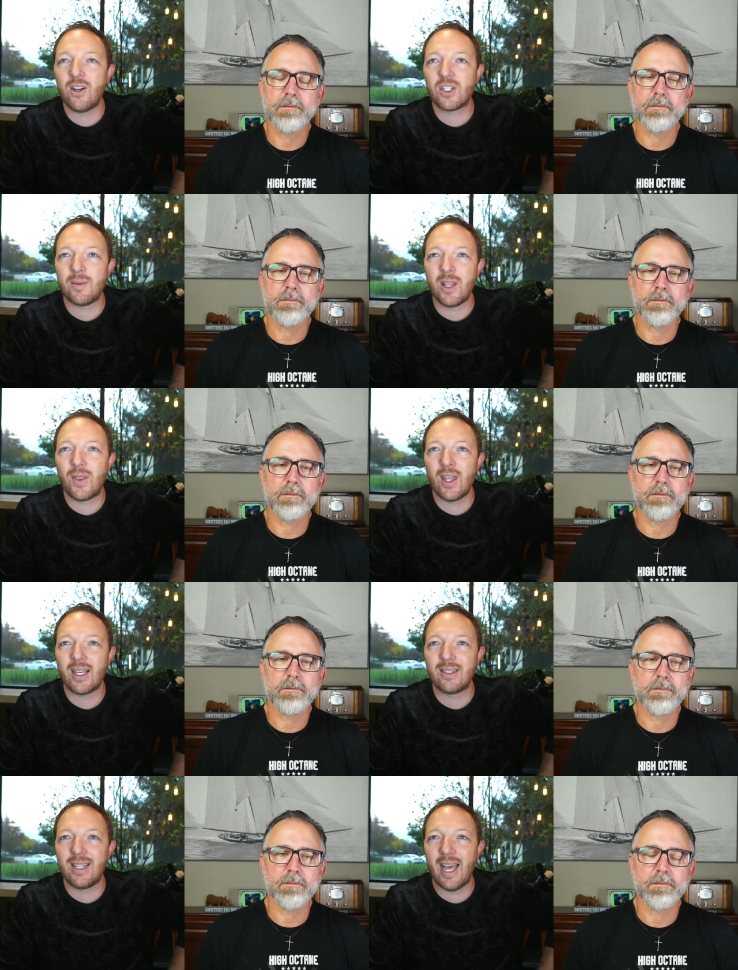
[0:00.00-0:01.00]
Speaker 1: are some of the
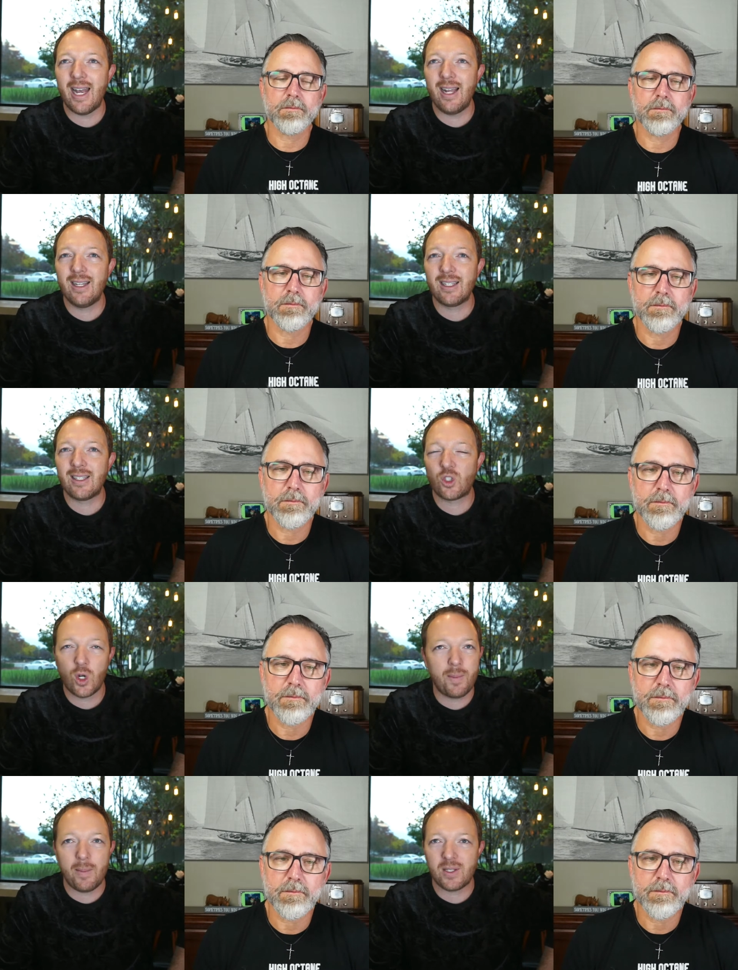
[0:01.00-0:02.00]
things that
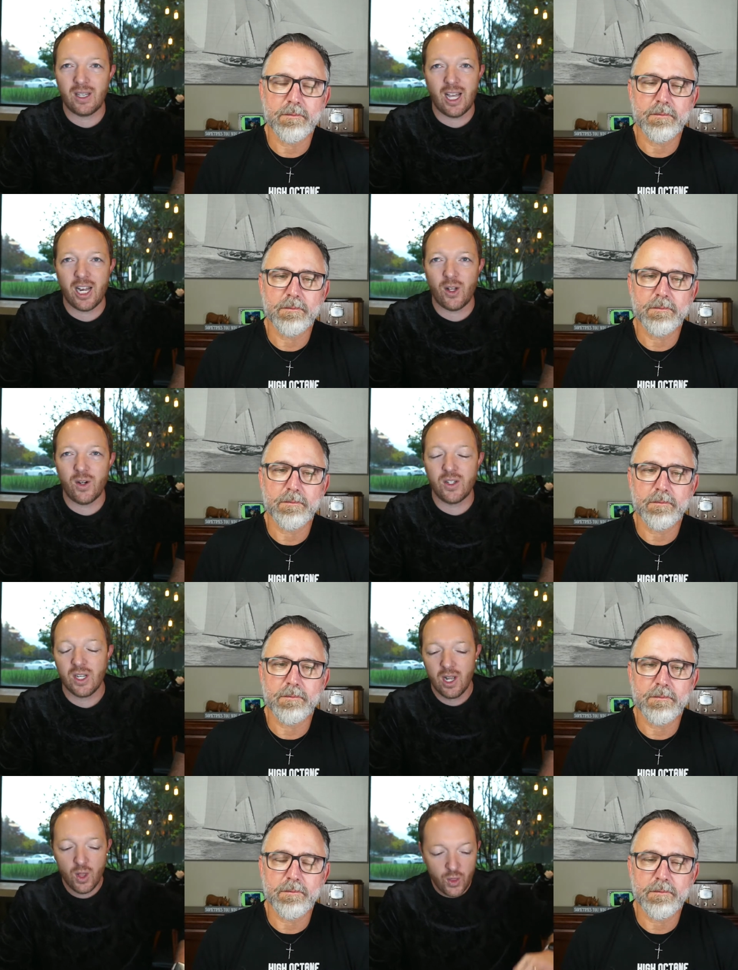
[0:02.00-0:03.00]
trip up salon owners
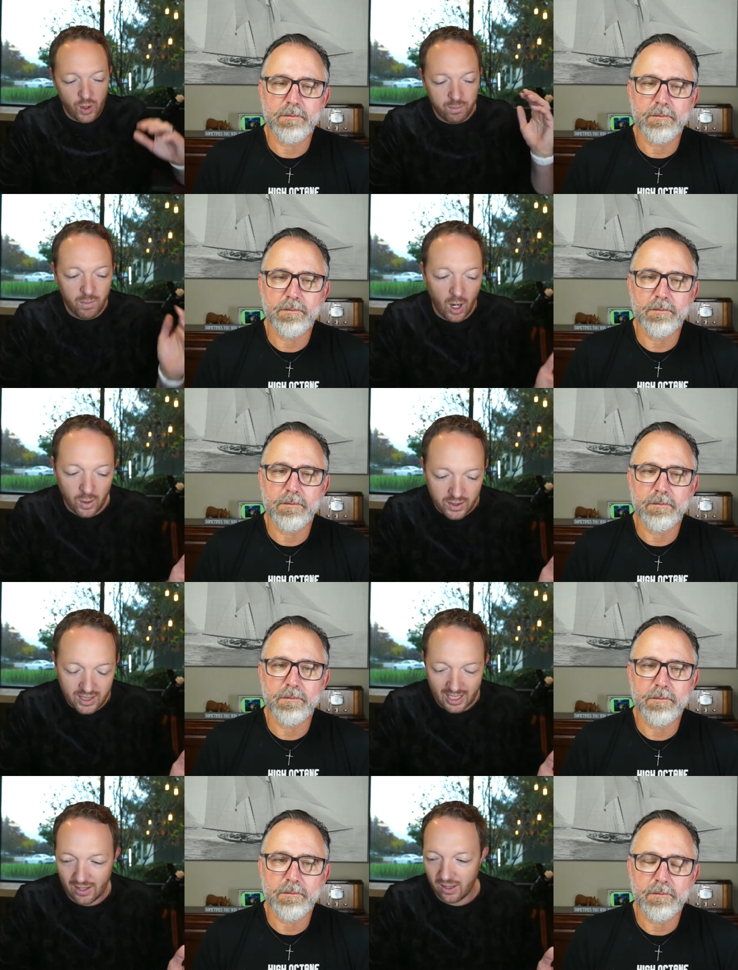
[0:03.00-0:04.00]
the most
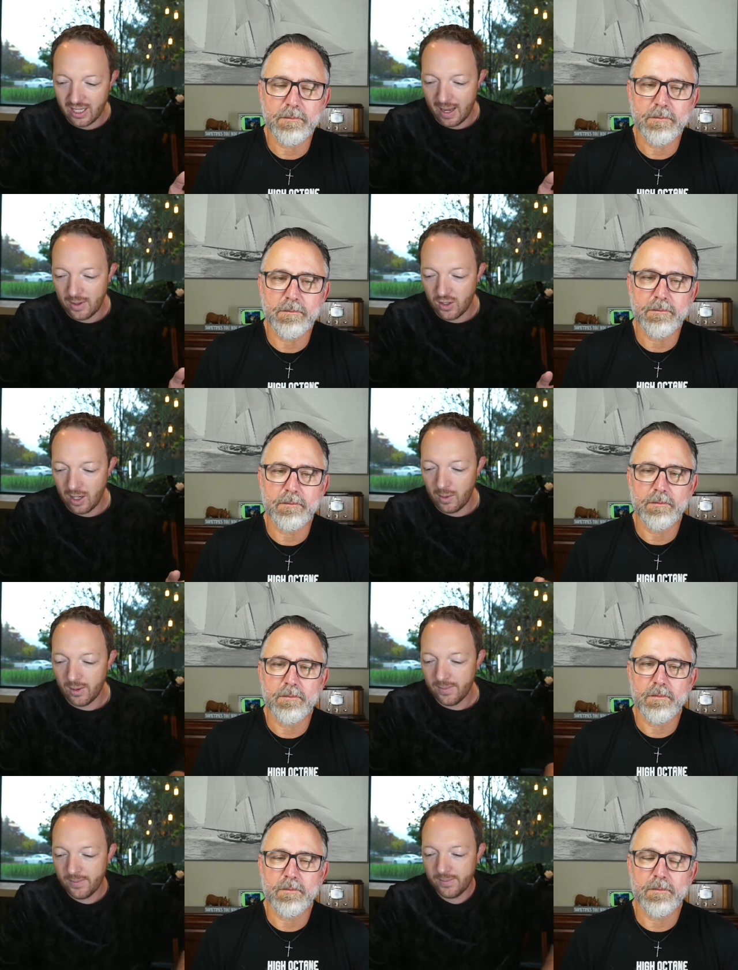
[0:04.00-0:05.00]
to get their time in trouble?
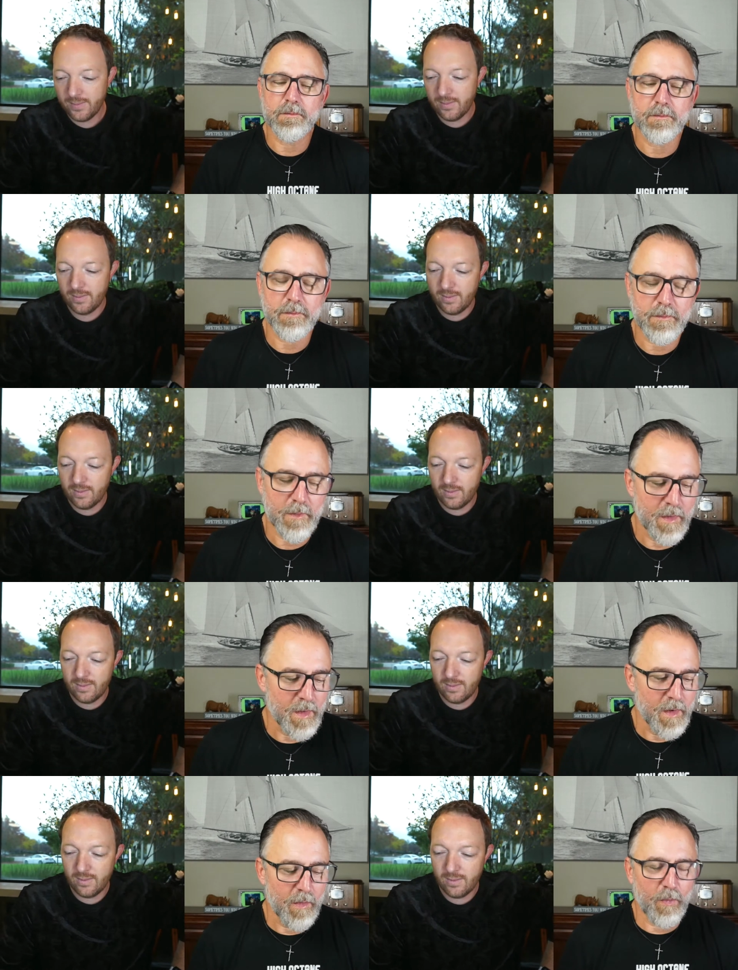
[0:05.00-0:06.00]

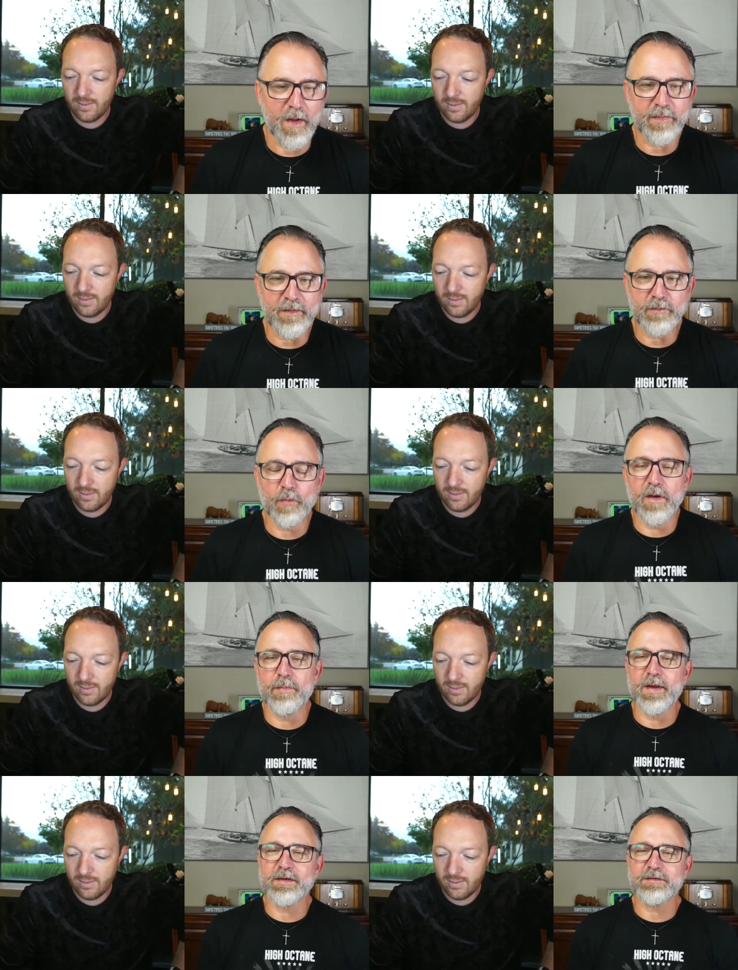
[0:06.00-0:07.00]
Speaker 2: Well, I think one of
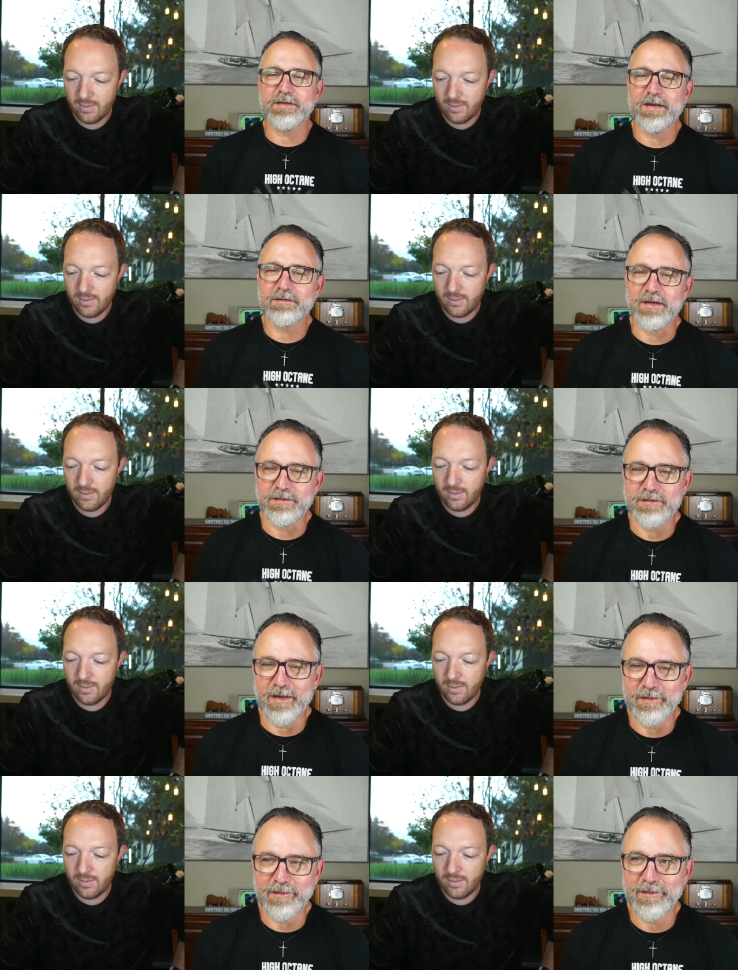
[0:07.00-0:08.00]
the biggest things is
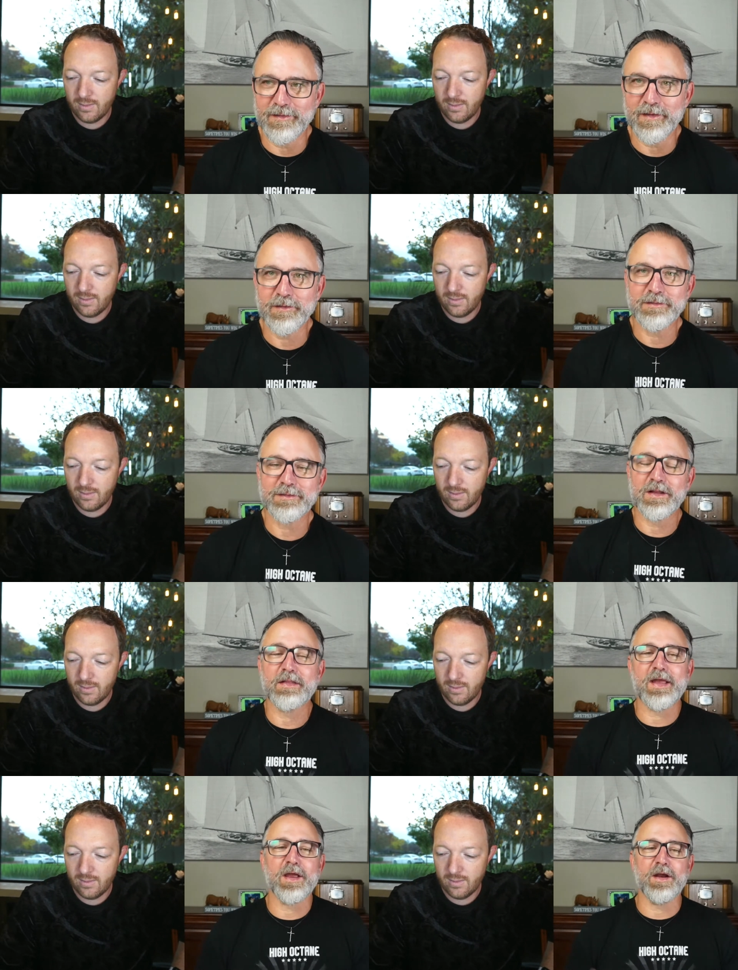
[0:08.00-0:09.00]
they
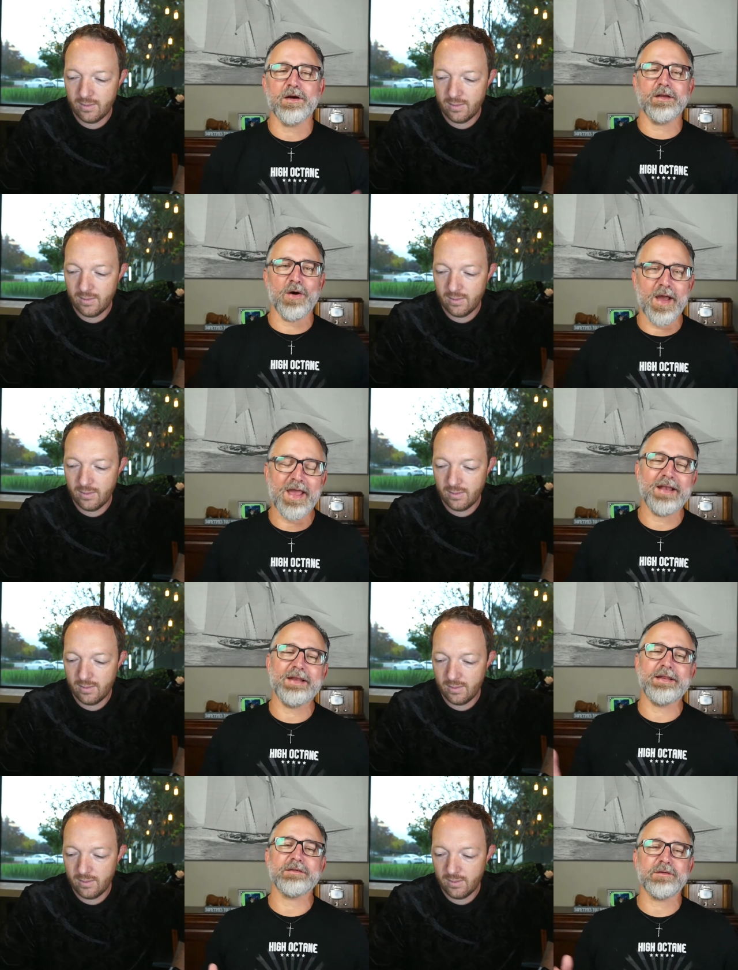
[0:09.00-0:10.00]
they hear, you know, hey, I
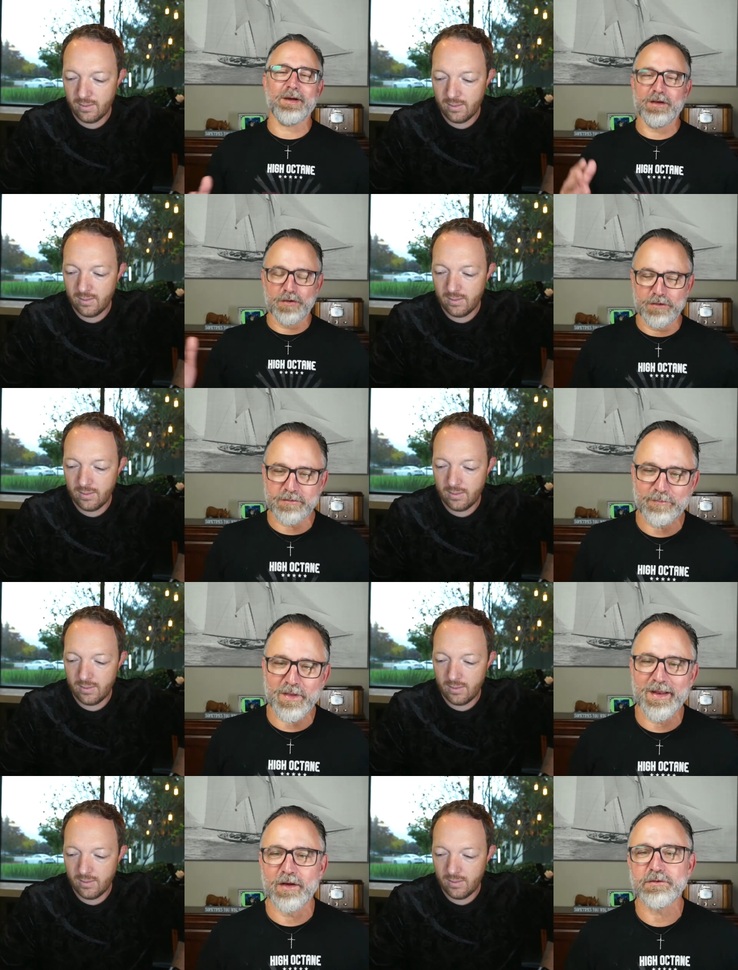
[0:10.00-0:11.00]
need to get somebody to do
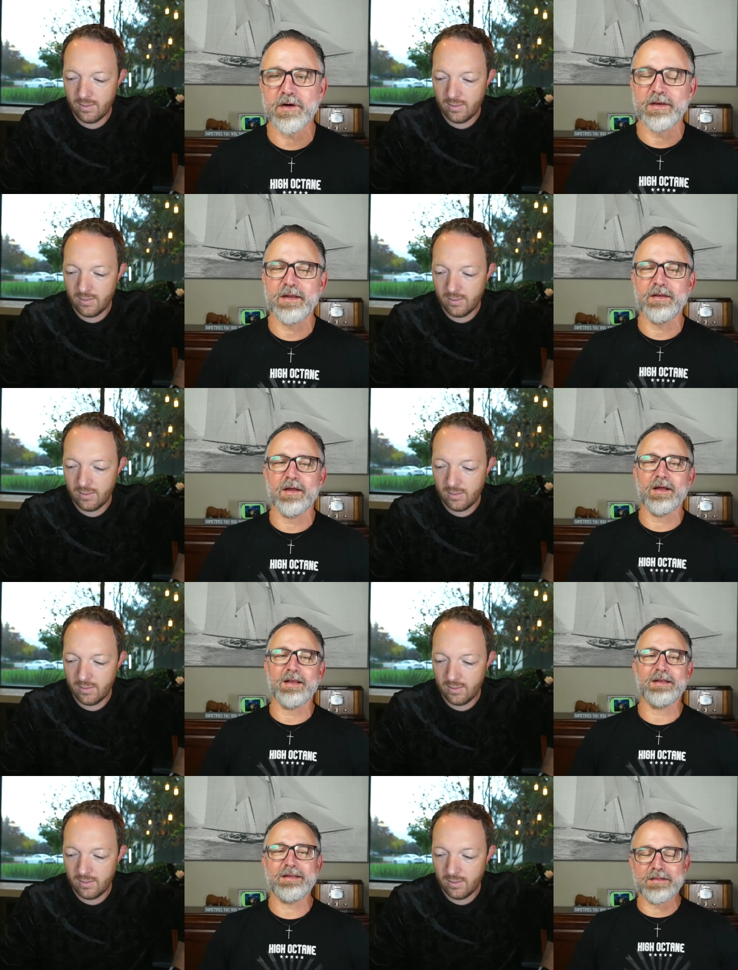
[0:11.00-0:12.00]
something else, or I need to I need to